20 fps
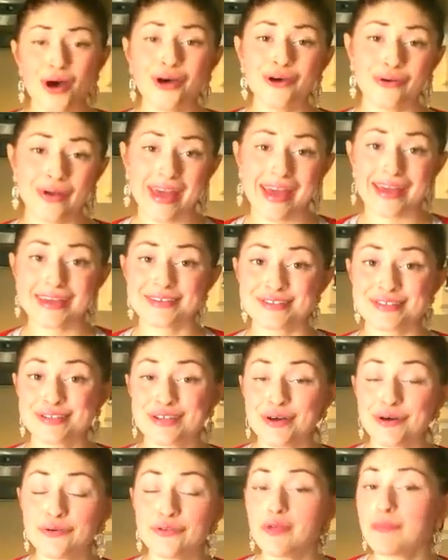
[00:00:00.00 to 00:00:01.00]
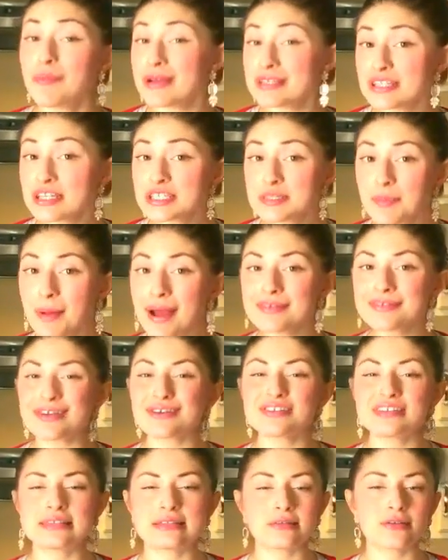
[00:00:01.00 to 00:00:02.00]
Okay, so the Brussels sprouts
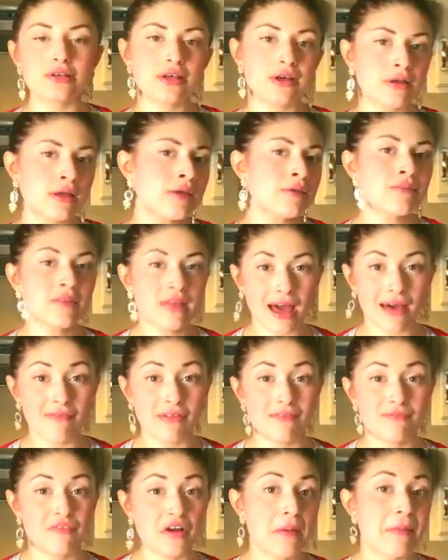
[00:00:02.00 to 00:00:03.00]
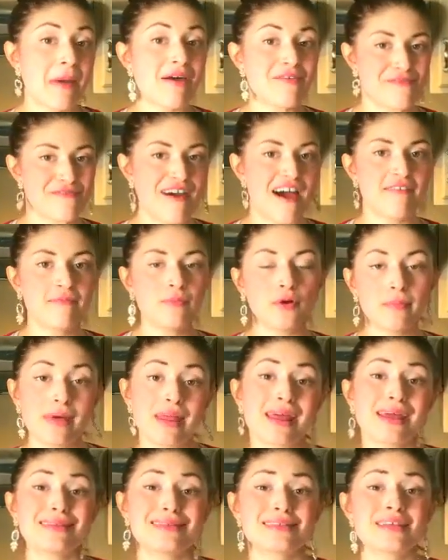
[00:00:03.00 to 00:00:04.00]
are still cooking in the oven for about five more
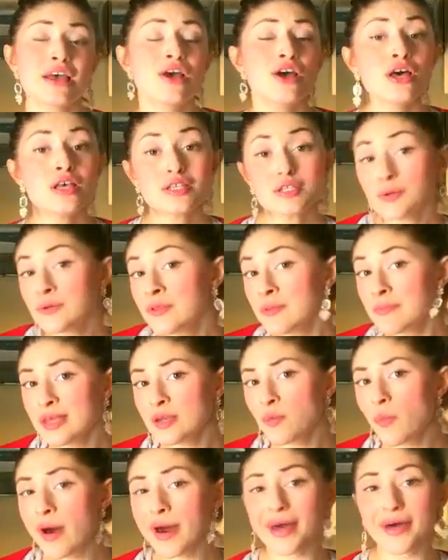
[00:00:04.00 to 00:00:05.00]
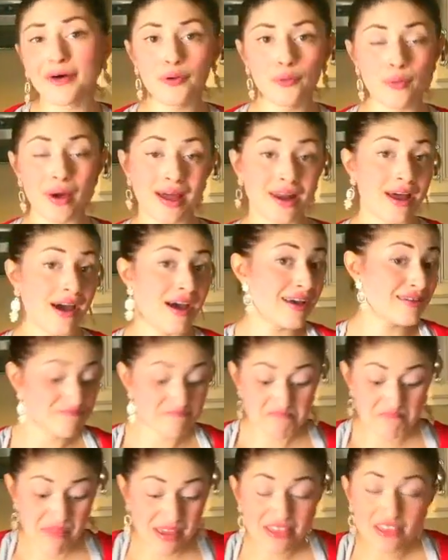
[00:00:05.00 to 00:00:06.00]
minutes. So in the meanwhile, why not
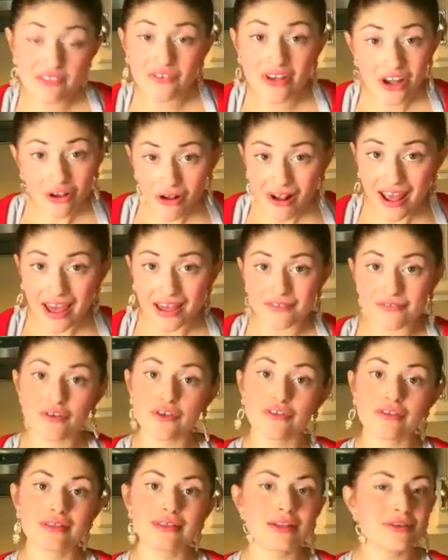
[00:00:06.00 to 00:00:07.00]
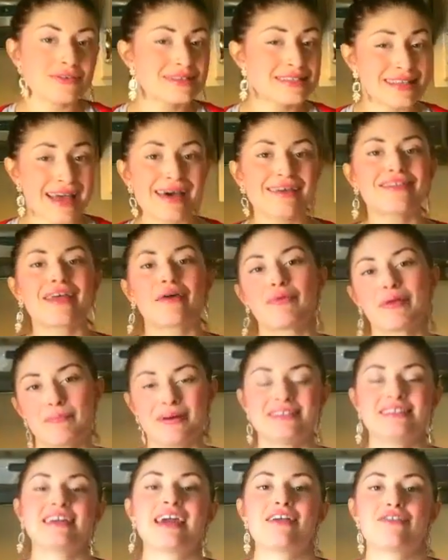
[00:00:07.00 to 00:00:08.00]
make the vinaigrette for the little salad that we
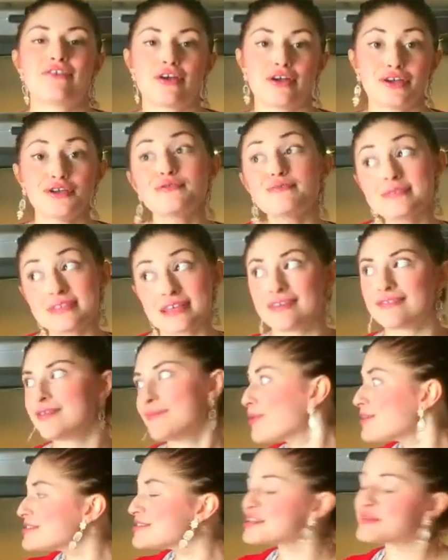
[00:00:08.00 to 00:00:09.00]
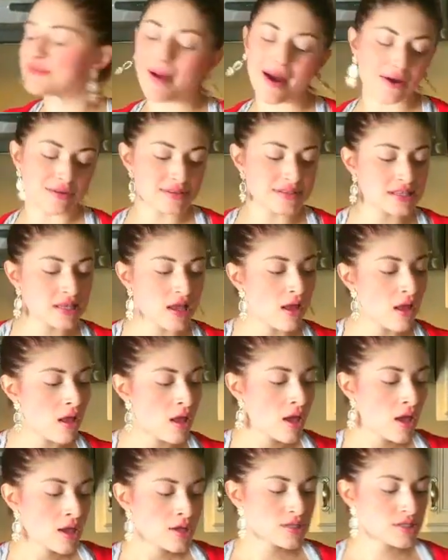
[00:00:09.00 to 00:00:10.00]
put together using the Brussels sprouts?
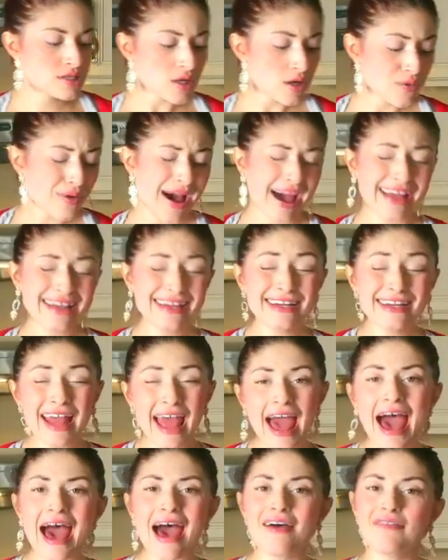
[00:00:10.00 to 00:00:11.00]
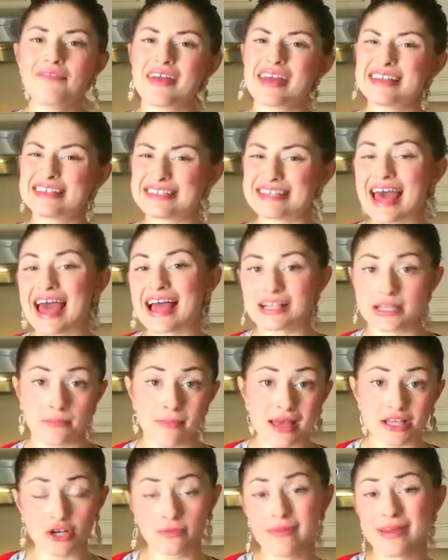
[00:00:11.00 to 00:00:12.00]
So I didn't have exact
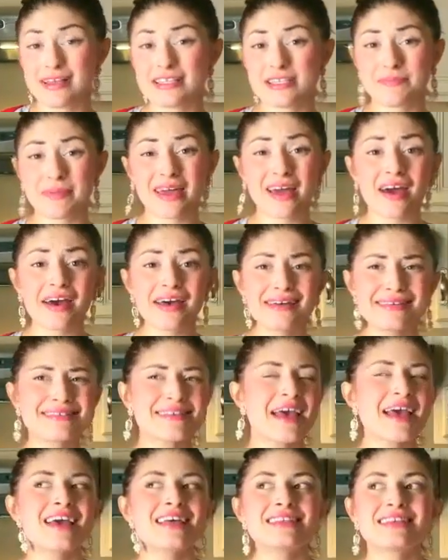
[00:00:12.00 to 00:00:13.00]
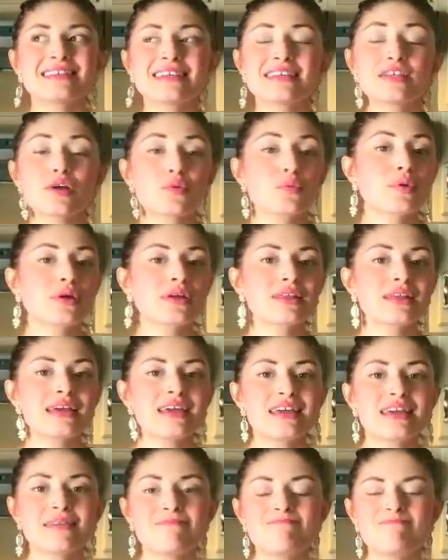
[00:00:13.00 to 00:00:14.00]
measurements because this is a
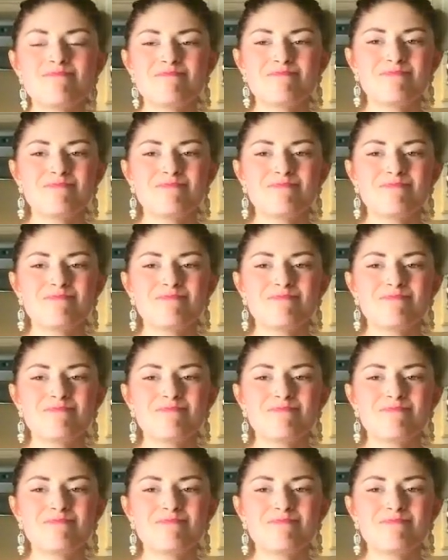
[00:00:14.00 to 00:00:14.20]
really